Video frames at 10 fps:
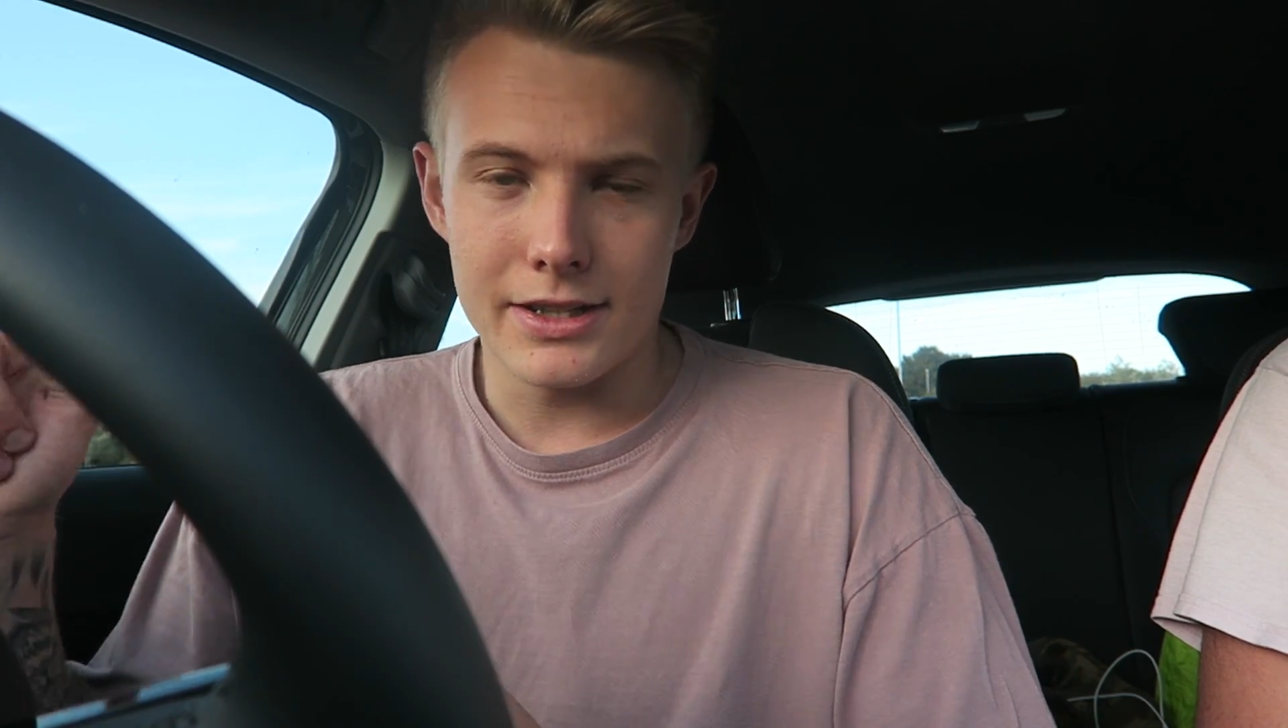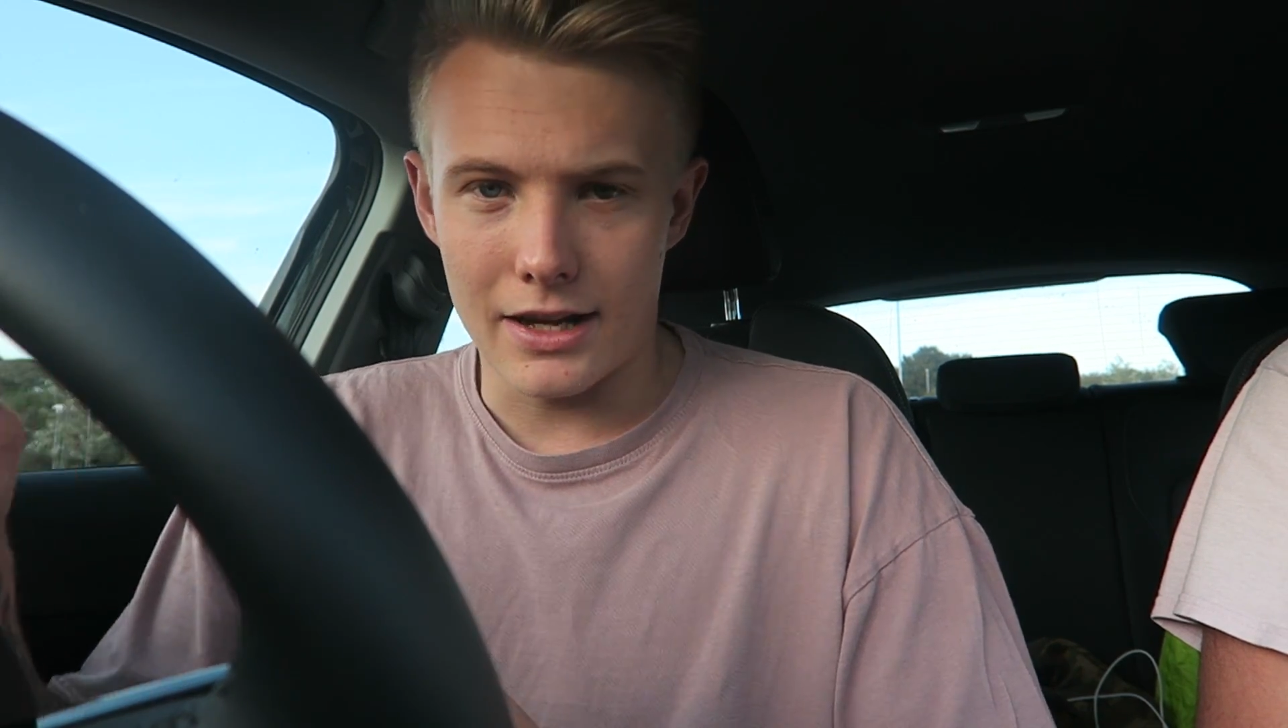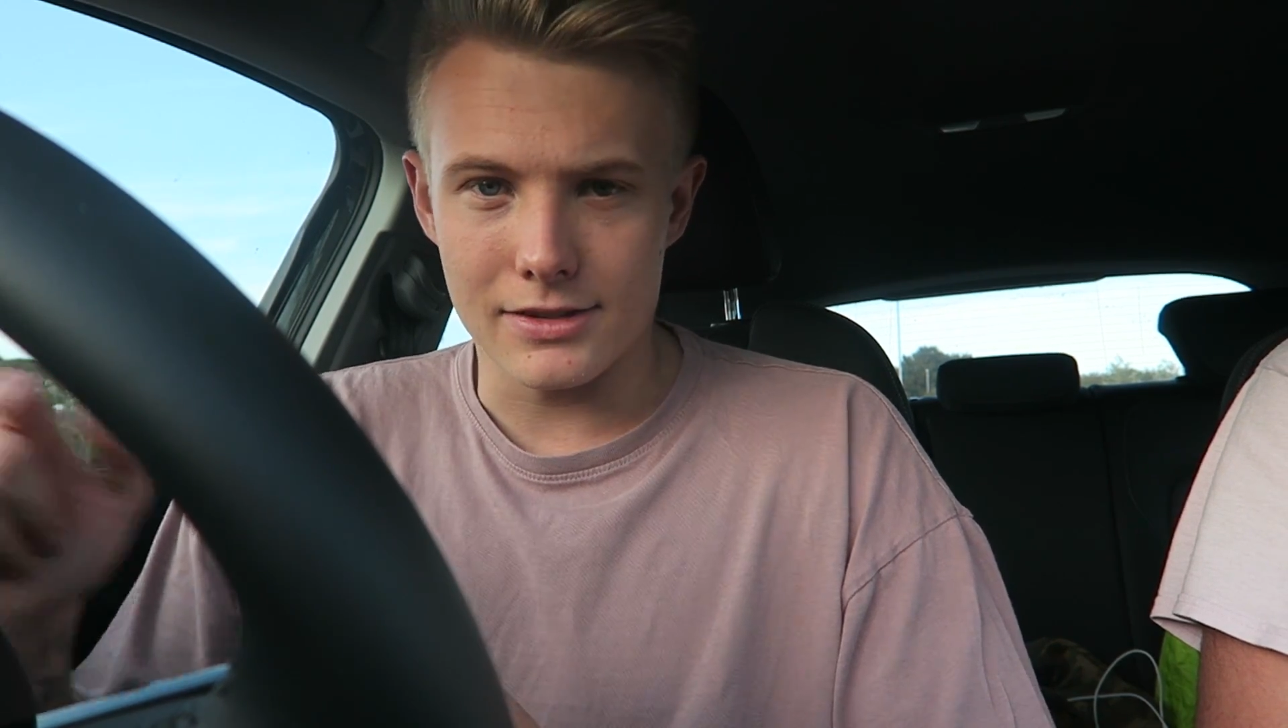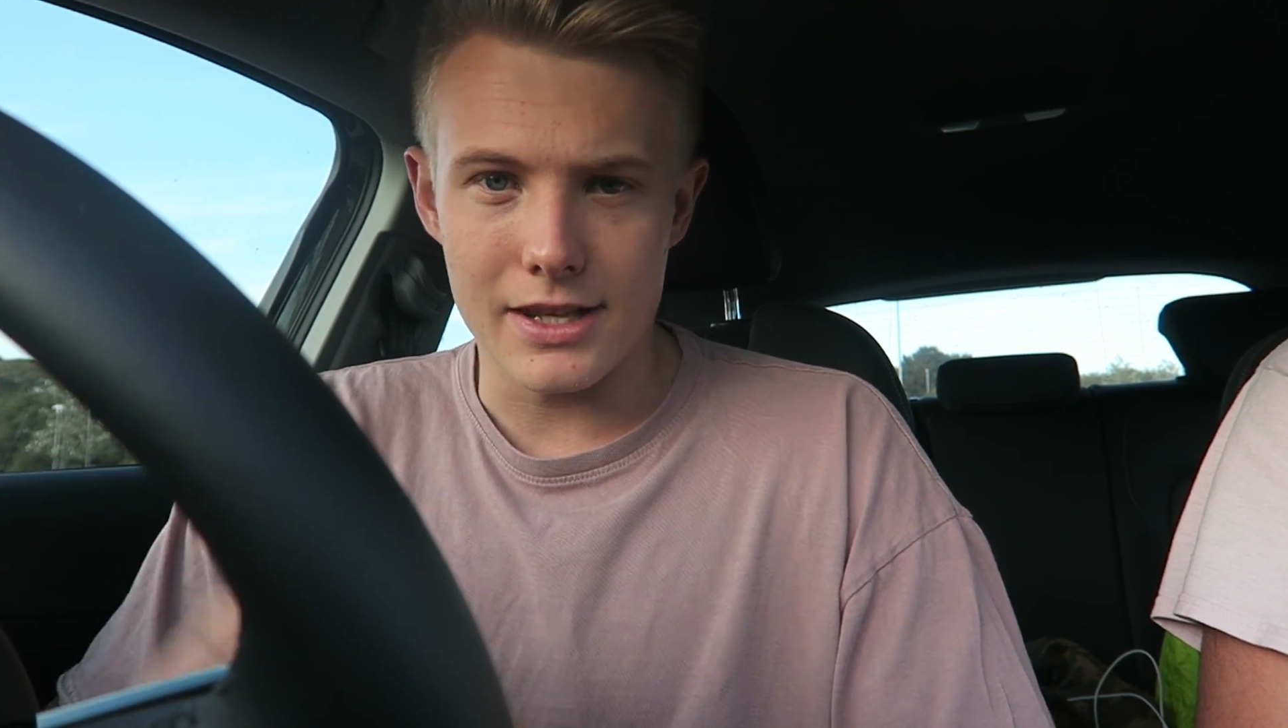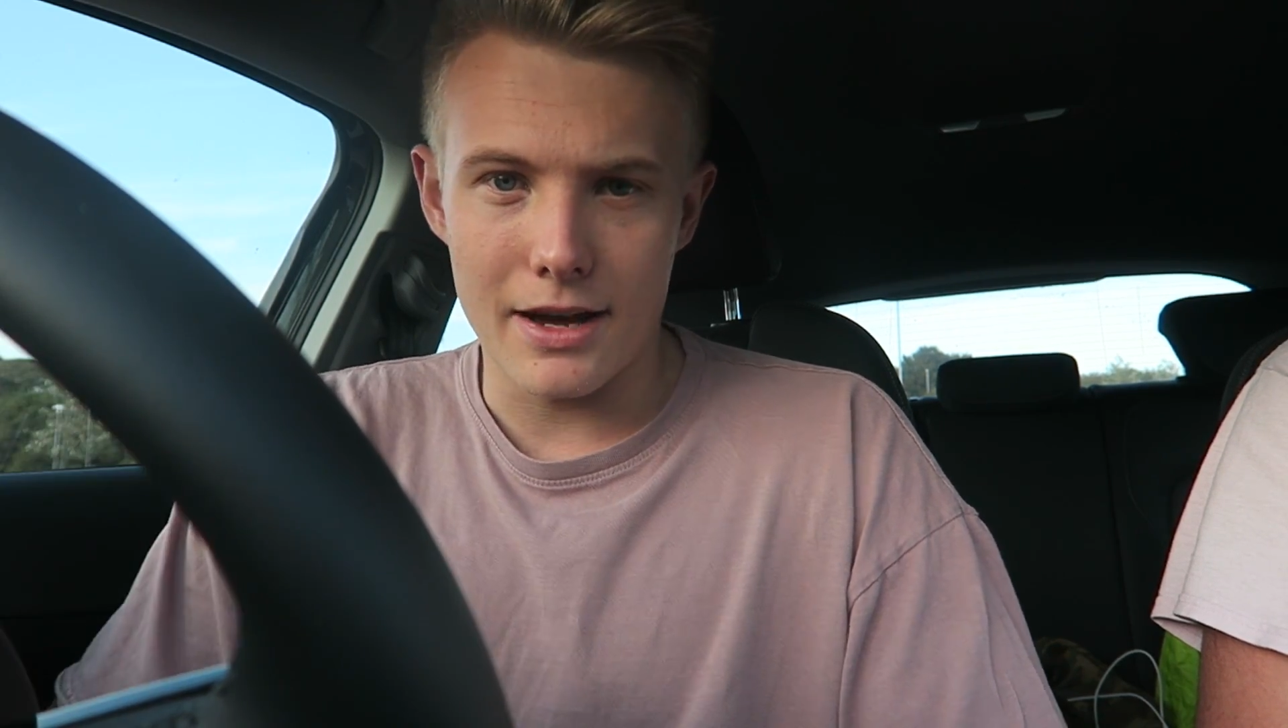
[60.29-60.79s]

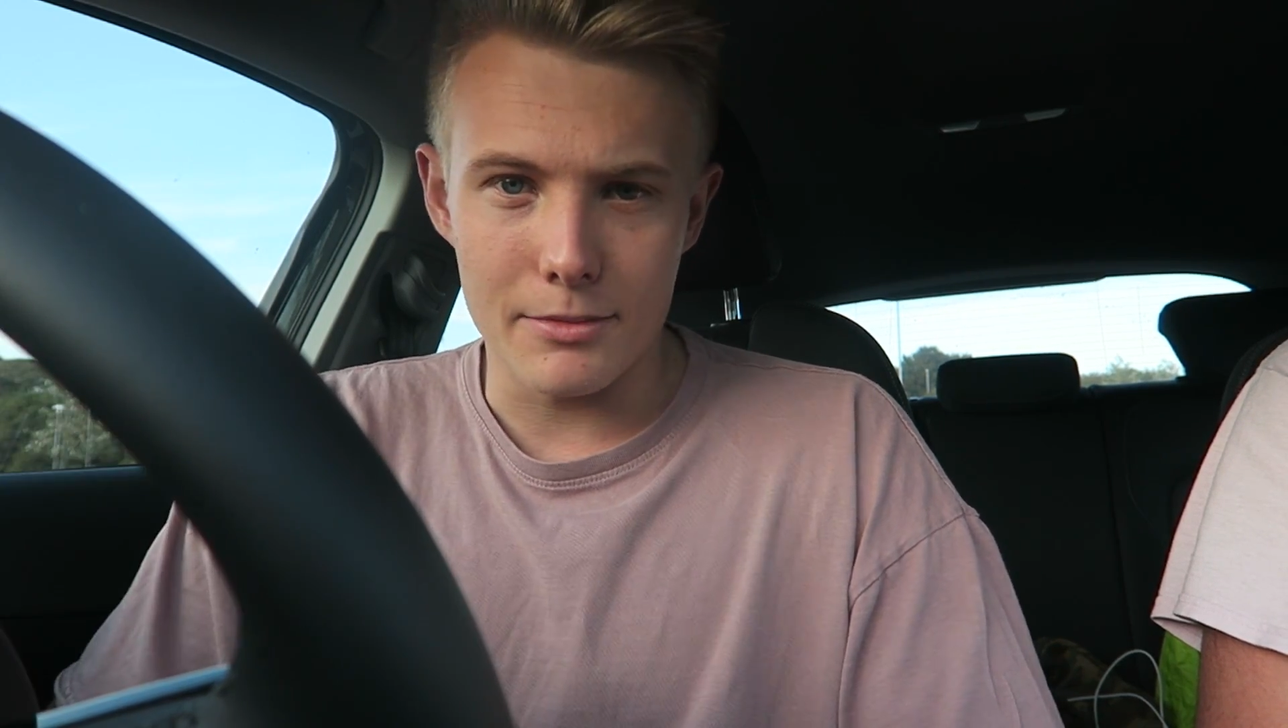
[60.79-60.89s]
down to the